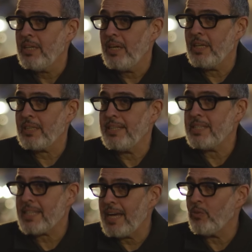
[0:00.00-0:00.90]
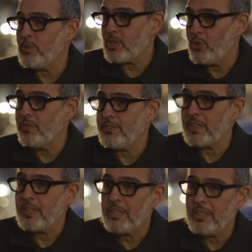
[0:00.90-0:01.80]
at least that was over.
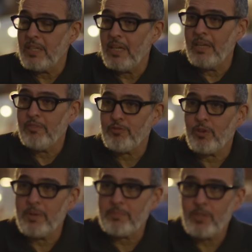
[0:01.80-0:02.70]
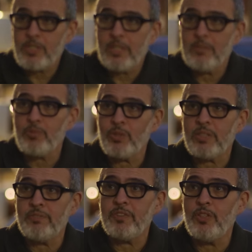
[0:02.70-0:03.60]
From a personal point
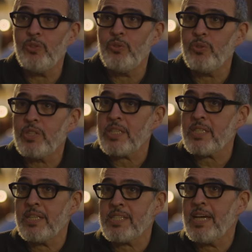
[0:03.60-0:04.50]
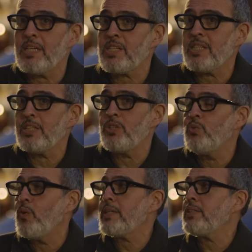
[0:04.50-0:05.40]
of view, just the sense that you
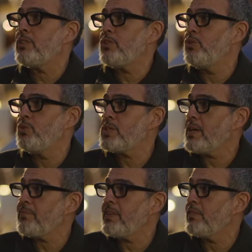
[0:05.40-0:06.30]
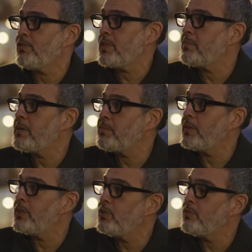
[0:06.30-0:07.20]
wanted to do something for the people
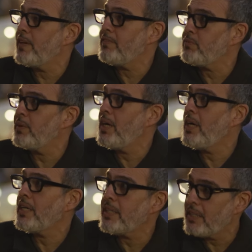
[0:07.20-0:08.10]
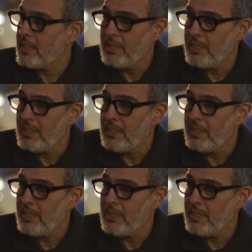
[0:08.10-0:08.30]
you've left behind.